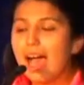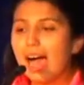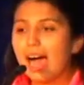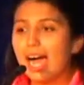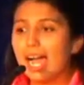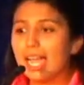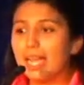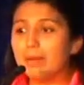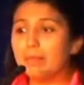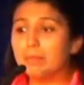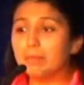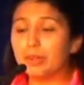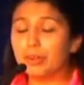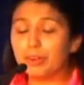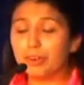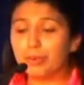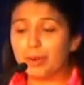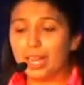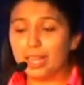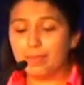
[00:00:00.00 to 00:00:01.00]
I am
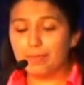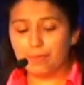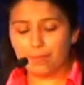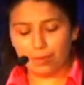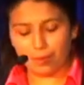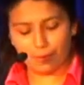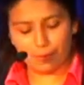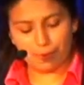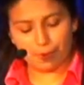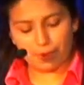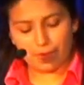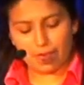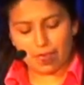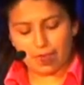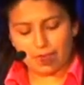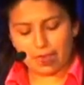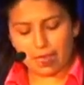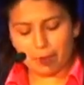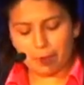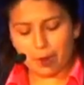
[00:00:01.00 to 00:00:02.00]
grateful
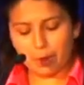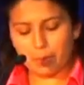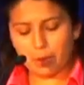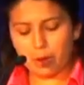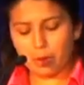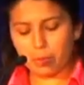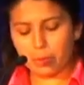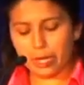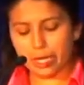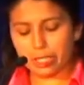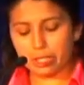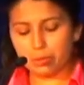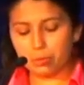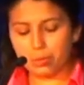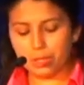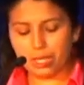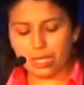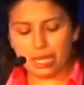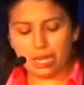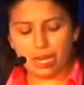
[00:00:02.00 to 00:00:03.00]
that my mom works
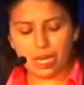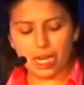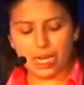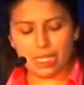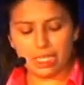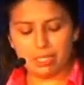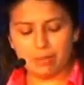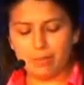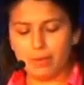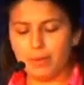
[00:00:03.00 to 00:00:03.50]
really hard to